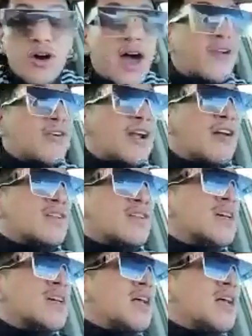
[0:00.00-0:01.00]
I don't care if it's
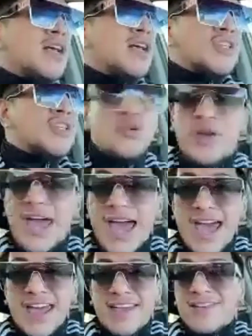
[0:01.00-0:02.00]

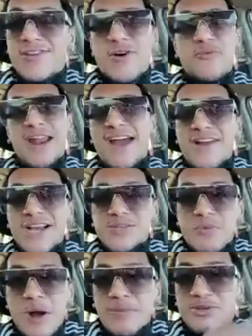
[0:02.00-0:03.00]
2K, whatever it is,
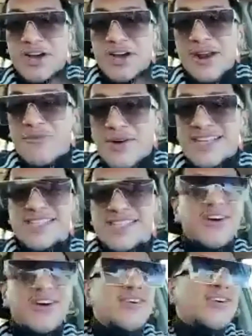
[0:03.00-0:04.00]
bro. I'm trying to win.
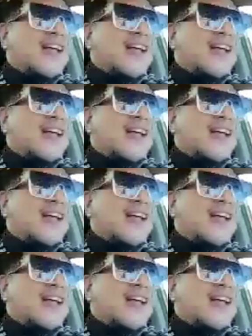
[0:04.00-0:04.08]
So